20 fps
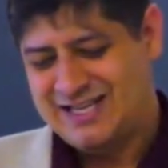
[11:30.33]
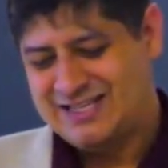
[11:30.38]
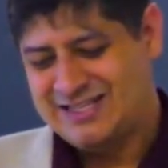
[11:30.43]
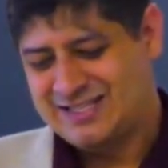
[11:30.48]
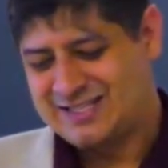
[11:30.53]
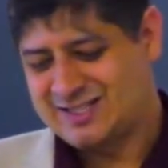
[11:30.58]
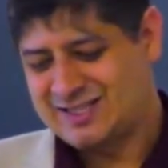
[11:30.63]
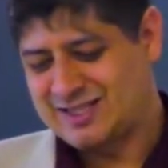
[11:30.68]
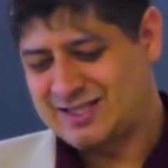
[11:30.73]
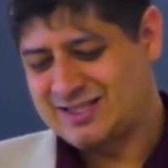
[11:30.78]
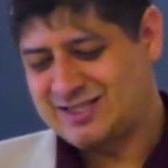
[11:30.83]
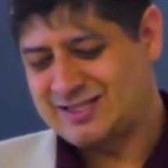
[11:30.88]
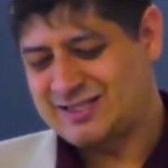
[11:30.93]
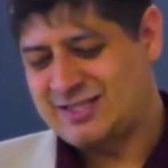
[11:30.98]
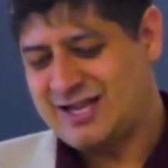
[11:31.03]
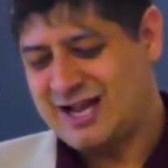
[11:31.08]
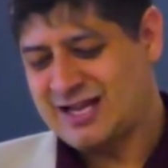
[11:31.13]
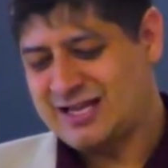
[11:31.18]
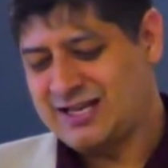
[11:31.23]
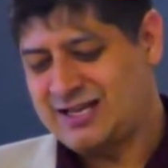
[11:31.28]
This sickness is
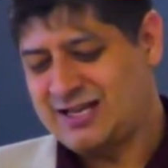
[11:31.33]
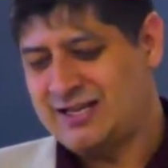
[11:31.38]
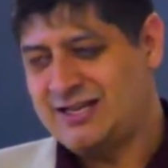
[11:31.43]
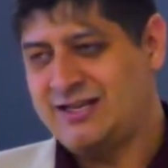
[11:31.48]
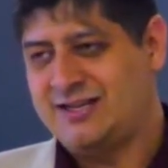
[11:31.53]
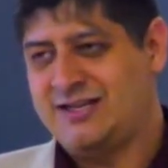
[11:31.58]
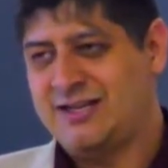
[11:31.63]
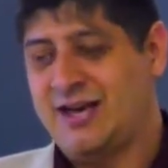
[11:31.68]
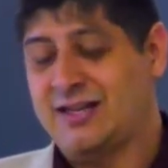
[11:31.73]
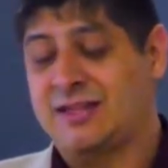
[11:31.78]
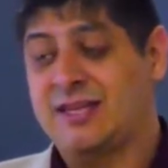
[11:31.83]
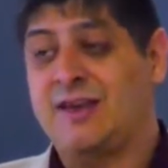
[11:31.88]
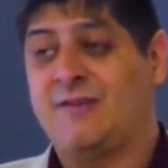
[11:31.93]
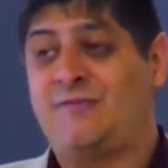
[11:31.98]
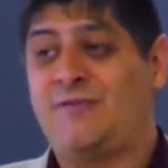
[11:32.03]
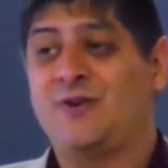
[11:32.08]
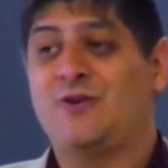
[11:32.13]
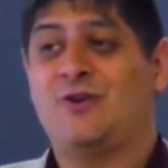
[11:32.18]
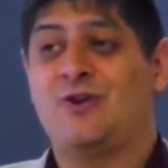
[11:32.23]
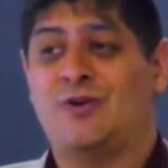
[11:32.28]
not going to end in death.
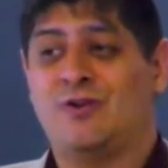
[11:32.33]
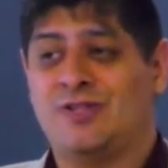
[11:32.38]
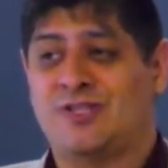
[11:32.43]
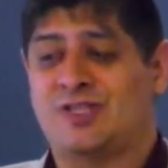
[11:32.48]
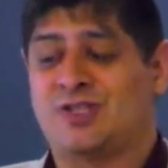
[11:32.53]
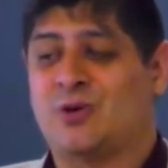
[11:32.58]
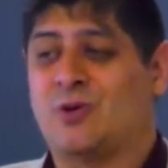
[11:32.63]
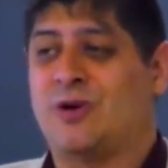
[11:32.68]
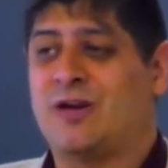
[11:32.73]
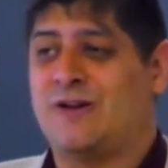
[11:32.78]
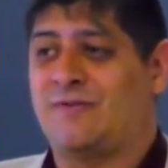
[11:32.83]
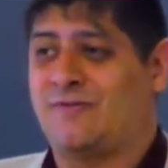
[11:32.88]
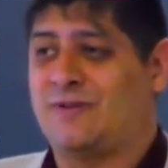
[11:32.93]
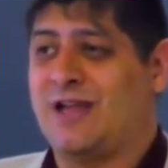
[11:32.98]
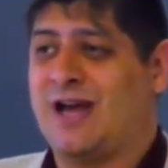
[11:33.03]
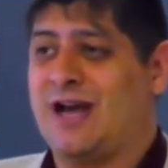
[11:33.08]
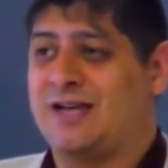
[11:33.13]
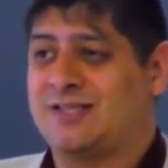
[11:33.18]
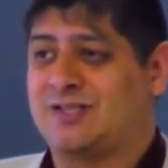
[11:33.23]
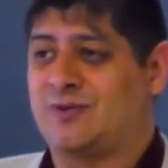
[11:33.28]
If you know the story of
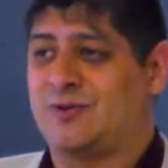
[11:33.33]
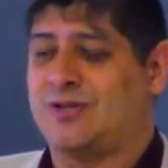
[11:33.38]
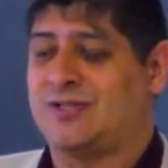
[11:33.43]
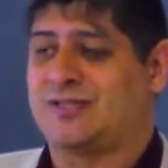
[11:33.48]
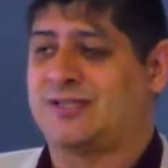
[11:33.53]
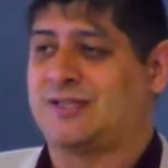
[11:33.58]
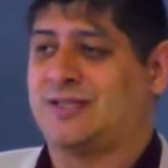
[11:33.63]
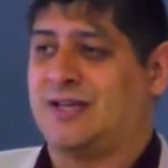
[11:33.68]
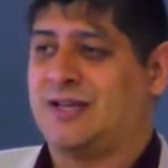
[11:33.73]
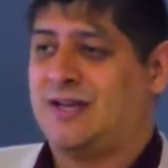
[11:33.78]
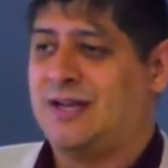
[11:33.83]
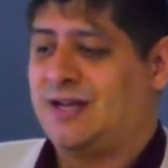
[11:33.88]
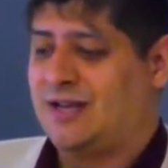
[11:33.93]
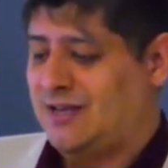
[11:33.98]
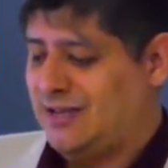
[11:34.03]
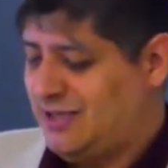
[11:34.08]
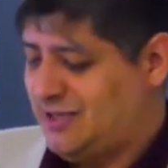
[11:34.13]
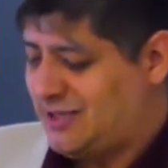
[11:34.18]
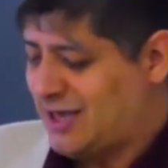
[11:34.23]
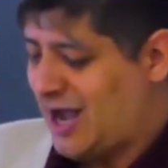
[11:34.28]
Lazarus,
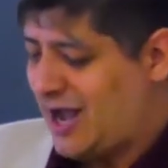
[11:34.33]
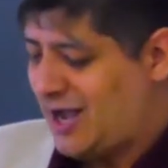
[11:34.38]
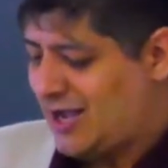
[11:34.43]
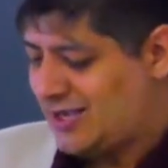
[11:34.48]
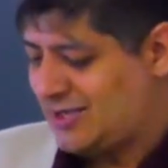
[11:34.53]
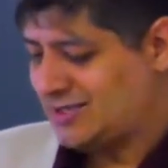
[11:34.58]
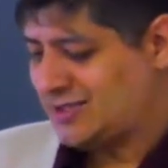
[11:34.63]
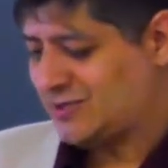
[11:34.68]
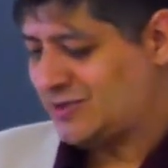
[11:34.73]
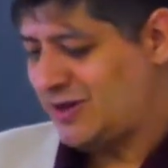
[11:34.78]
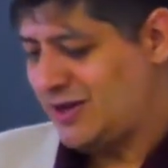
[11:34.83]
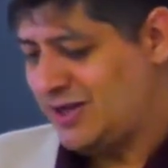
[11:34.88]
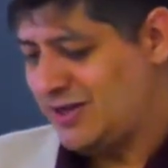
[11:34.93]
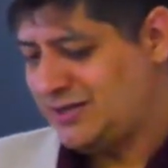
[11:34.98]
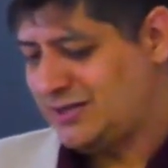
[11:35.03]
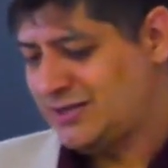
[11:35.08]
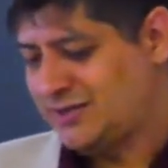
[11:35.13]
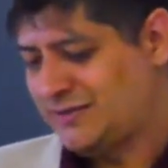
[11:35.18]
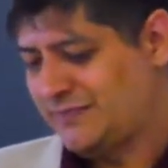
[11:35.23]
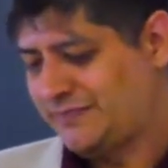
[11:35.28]
he dies,
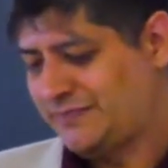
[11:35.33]
right?